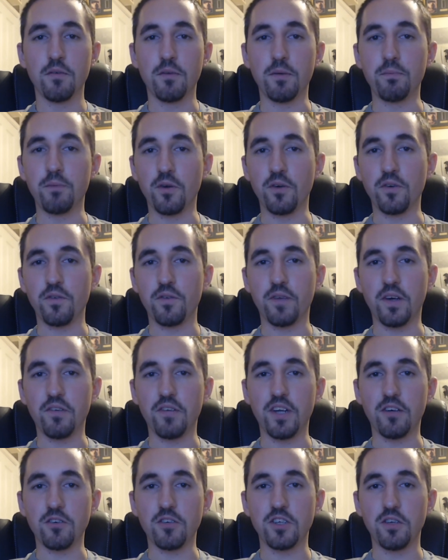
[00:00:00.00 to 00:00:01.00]
when Bond
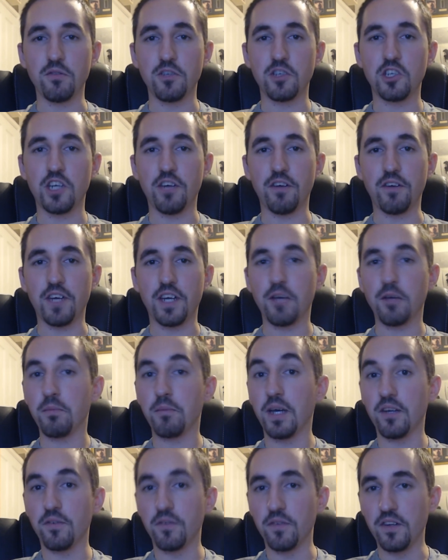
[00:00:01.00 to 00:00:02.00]
found out she was sharing her
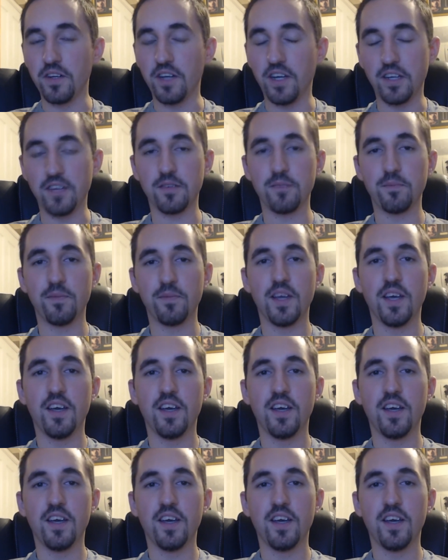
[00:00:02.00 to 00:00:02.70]
bed for the night.